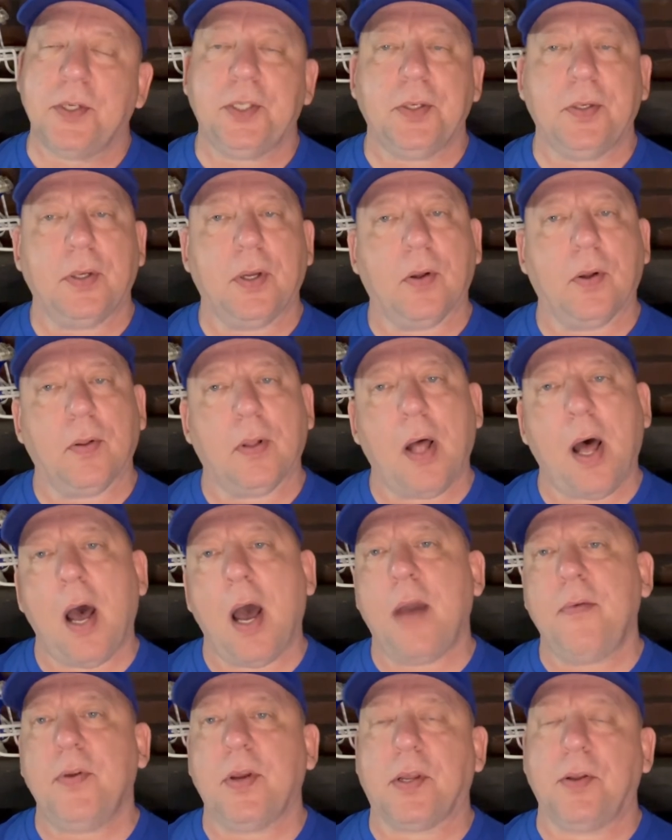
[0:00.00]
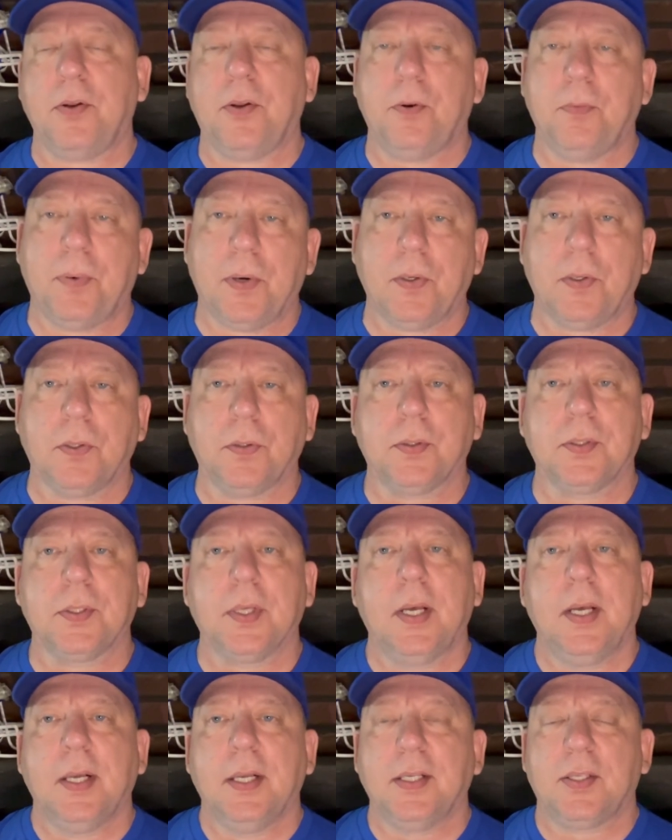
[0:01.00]
you can go live. You can do polls.
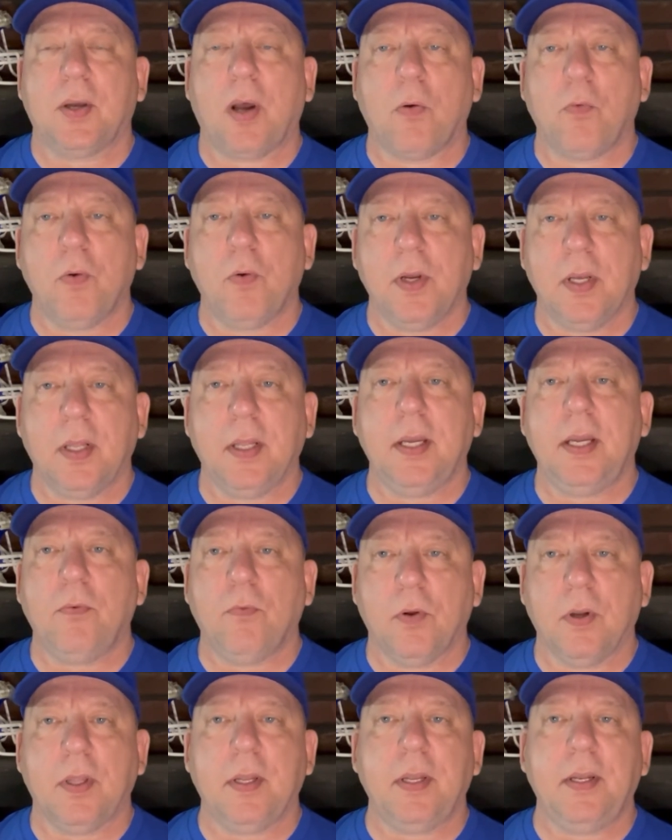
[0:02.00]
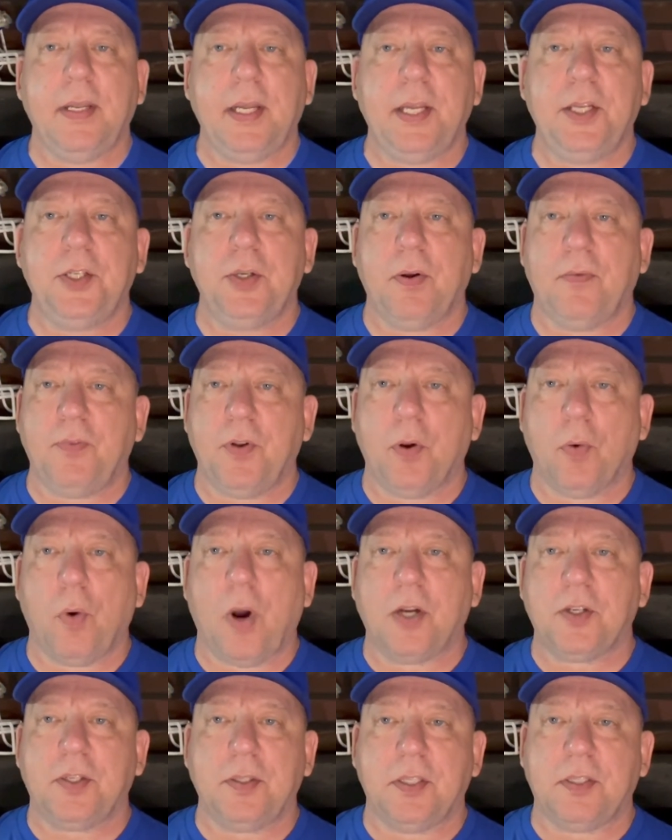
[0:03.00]
So I really, really need you, if you're
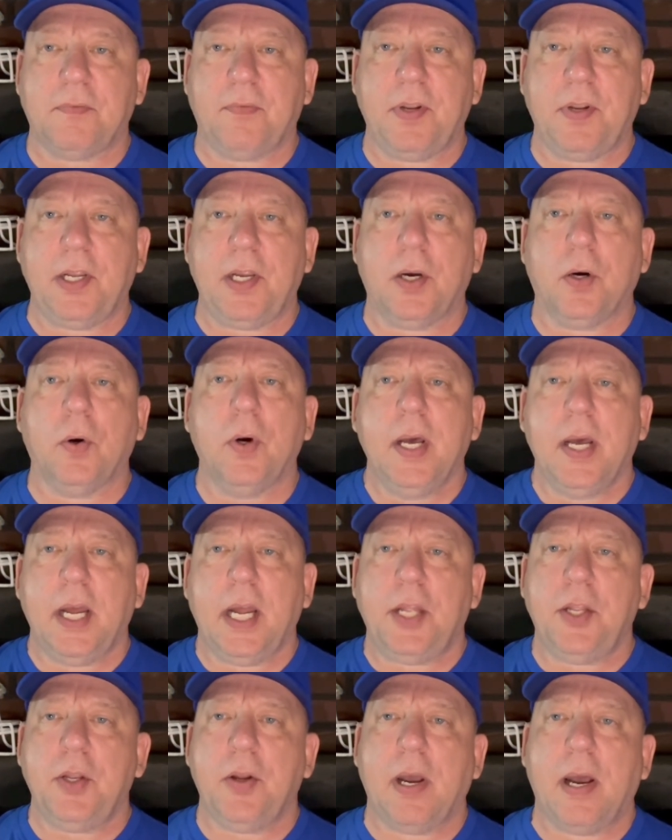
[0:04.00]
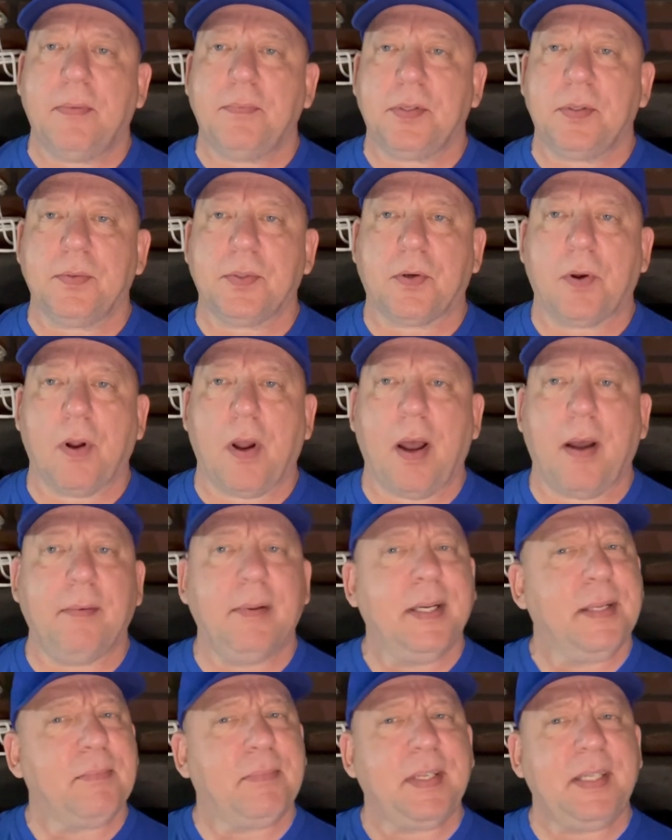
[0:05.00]
watching this video and you haven't subscribed,
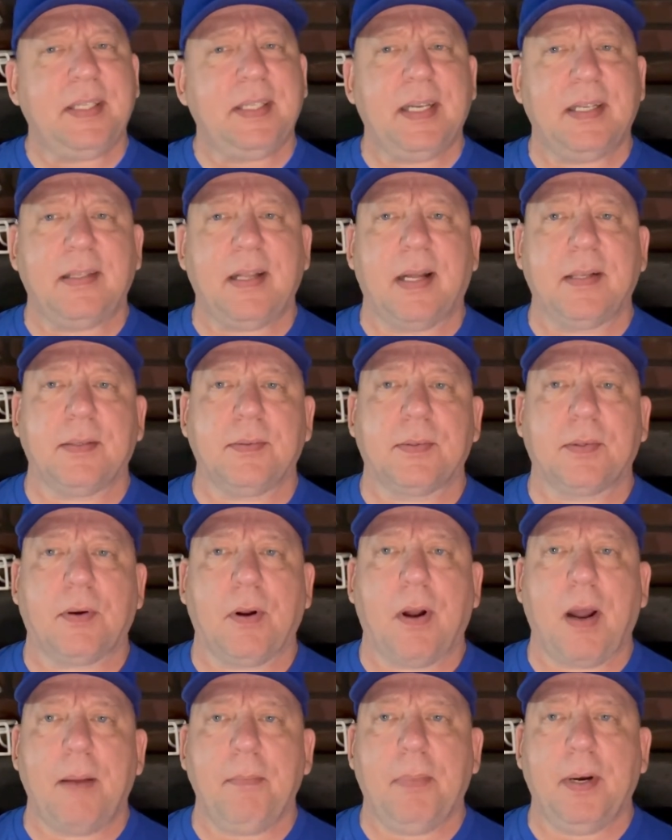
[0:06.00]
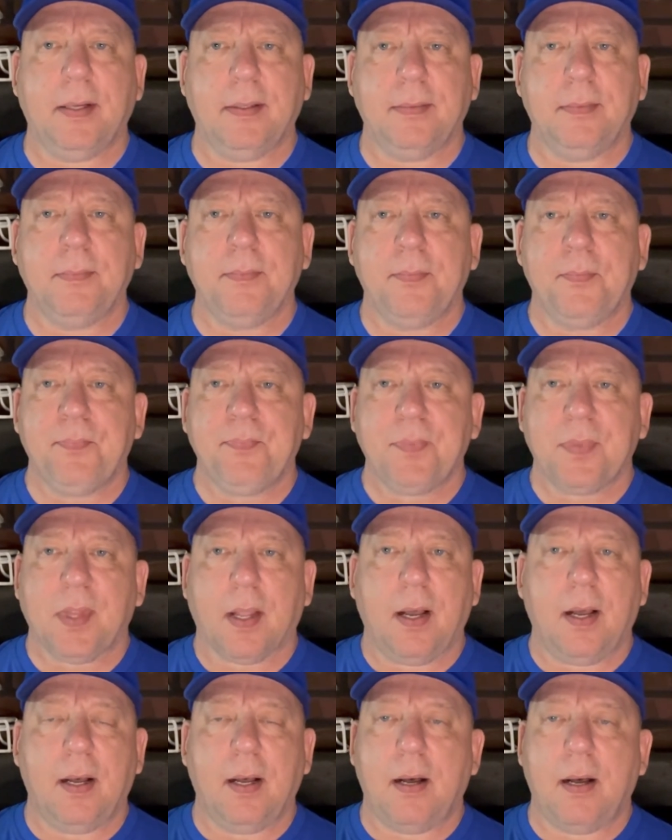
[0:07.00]
please hit that subscribe button.
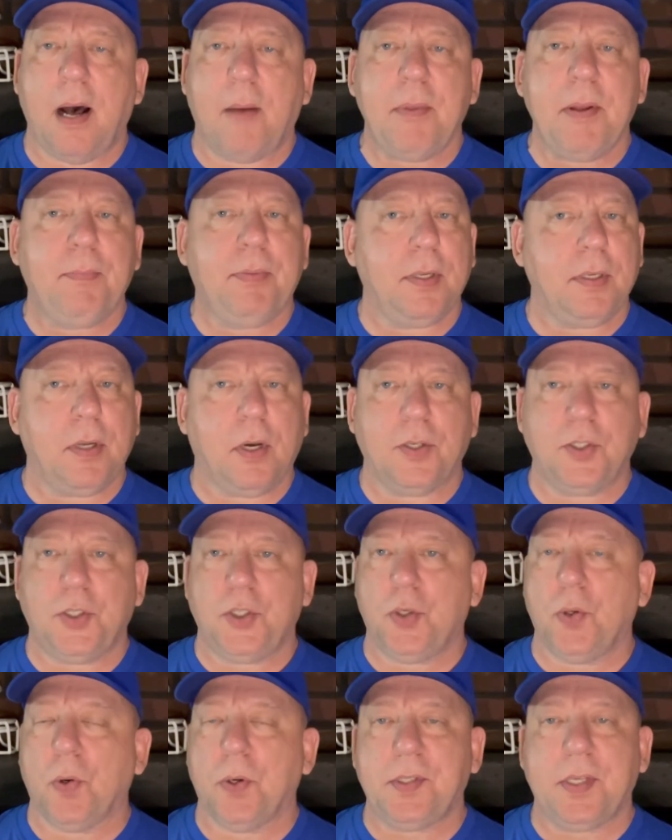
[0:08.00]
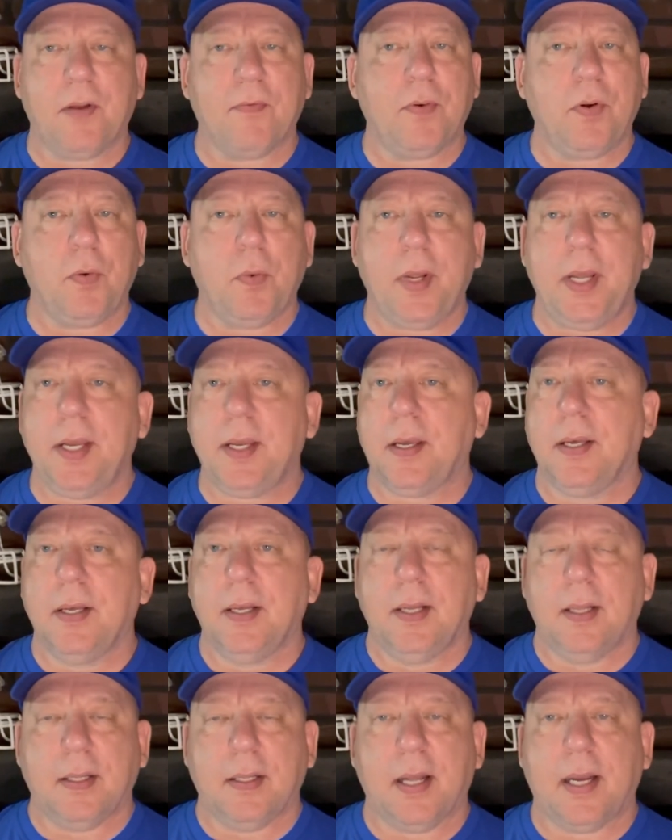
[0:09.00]
I'll be putting on shorts every week.
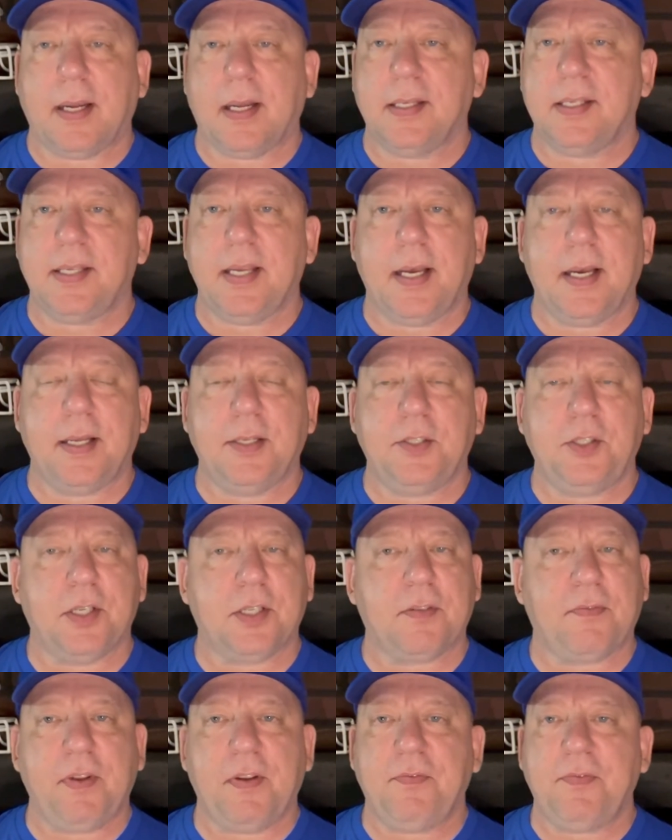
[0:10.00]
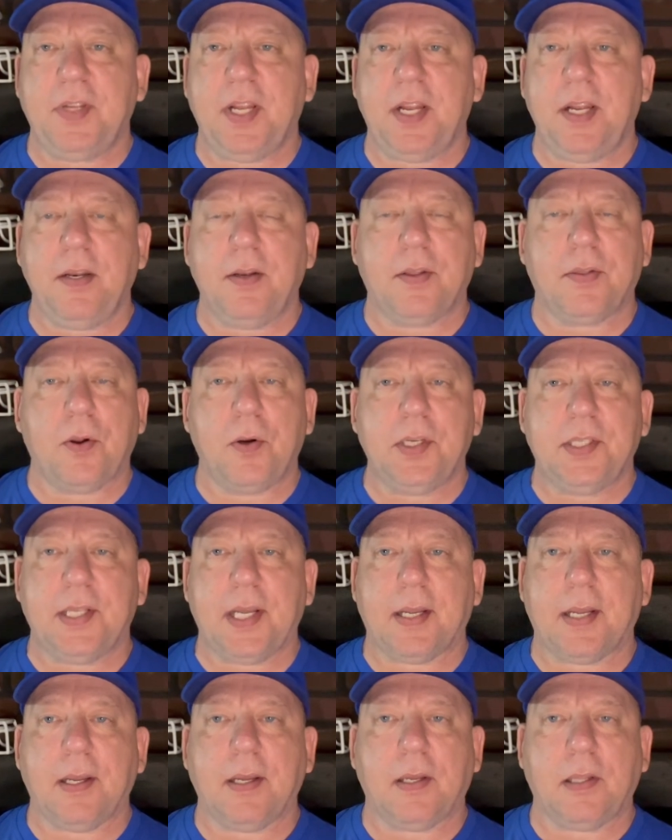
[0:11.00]
Like I said, just 15 to
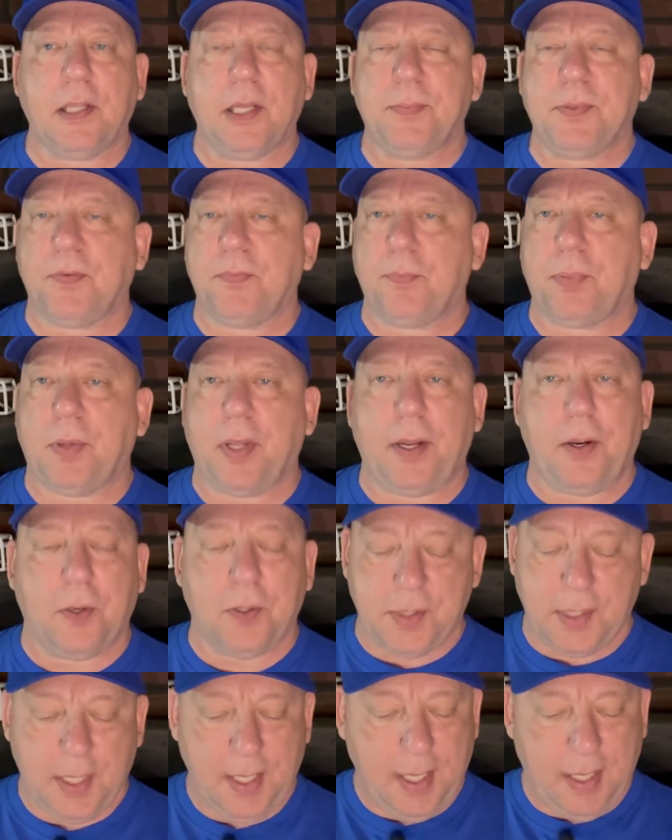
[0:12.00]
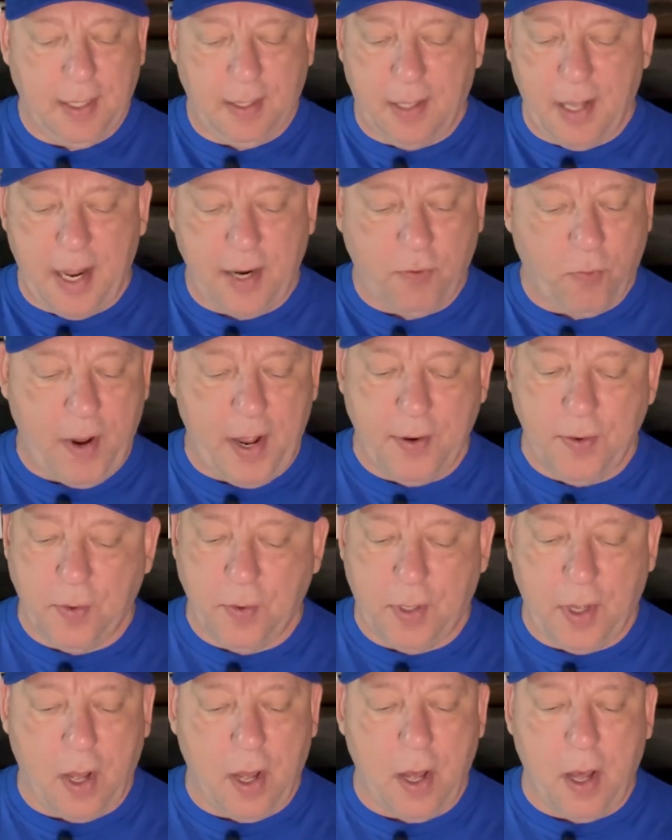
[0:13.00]
30-second clips of players like Randall
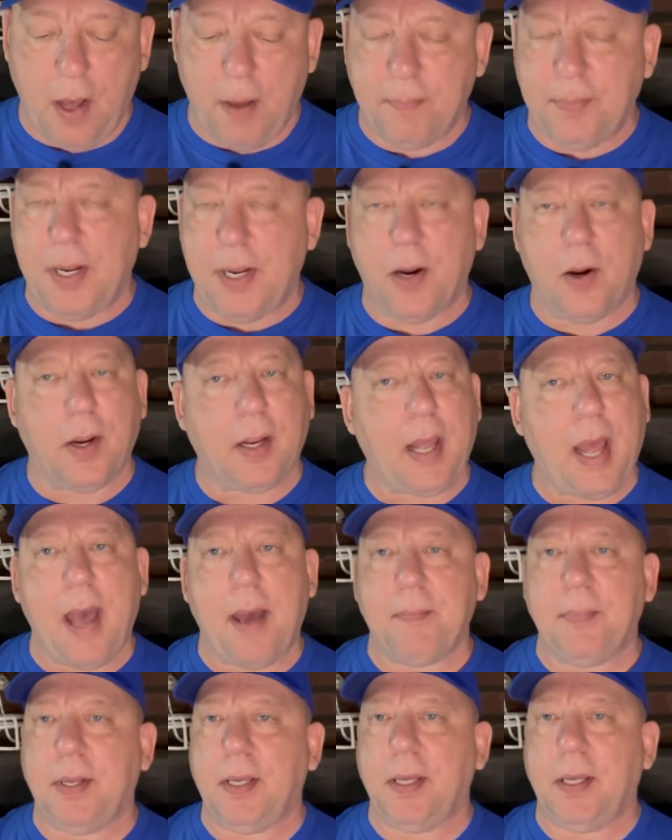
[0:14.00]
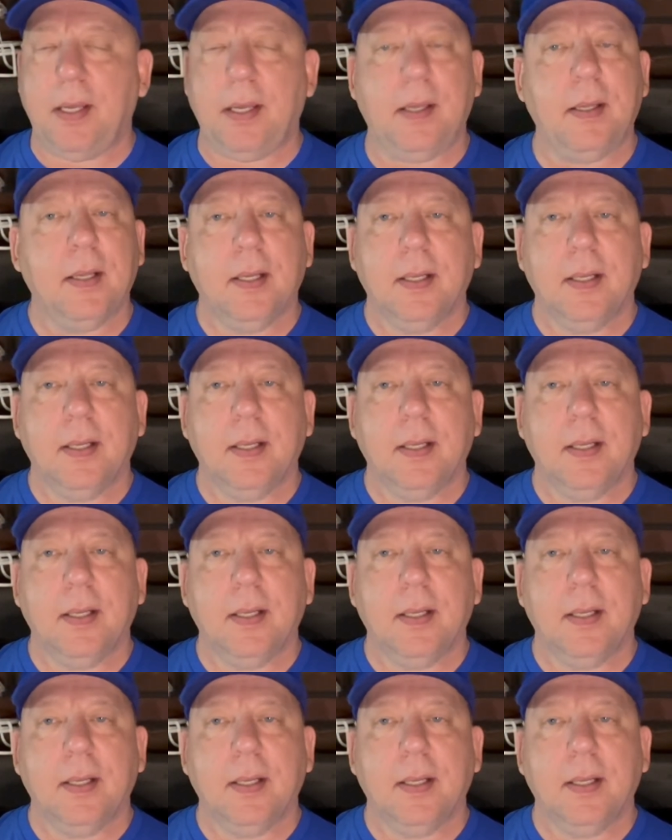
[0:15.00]
Cobb, Derrick Abney,